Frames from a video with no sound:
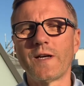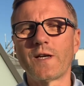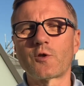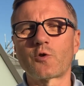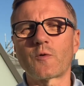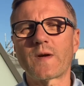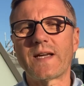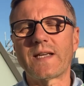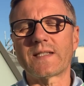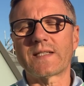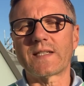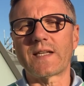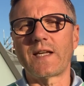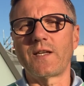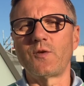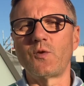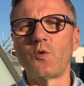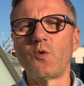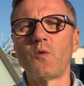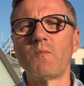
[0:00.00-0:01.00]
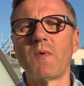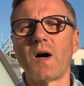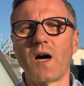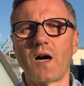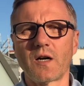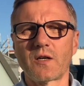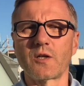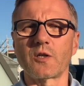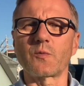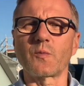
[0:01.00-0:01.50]
address a new
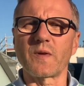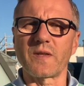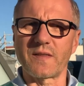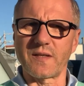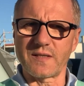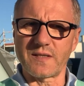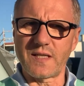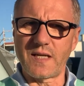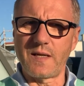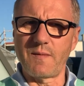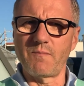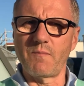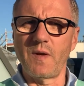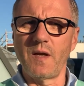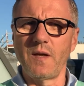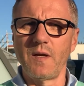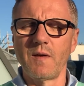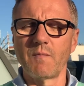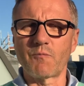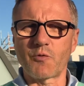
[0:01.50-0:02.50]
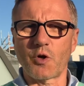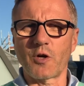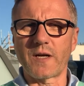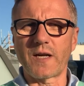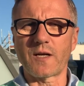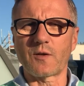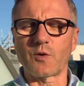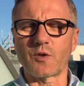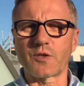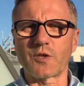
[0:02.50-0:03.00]
market with the same
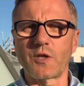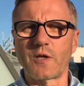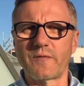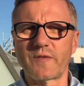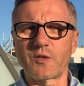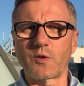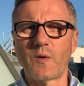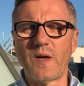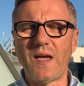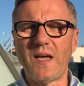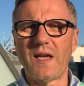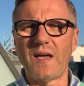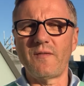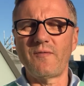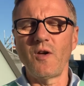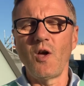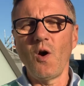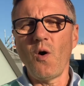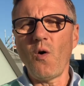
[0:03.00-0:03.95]
product or service you have,